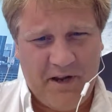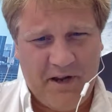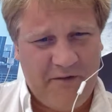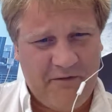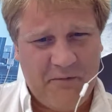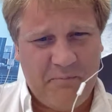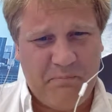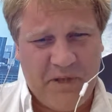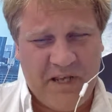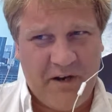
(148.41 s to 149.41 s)
ever
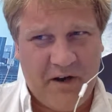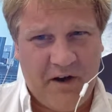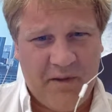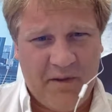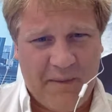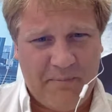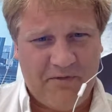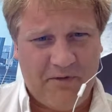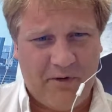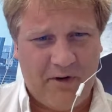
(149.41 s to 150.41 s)
been on the map
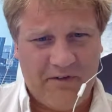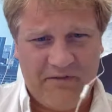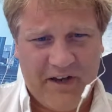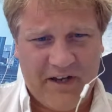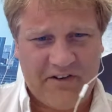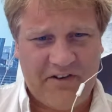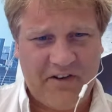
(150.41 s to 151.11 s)
before. In fact,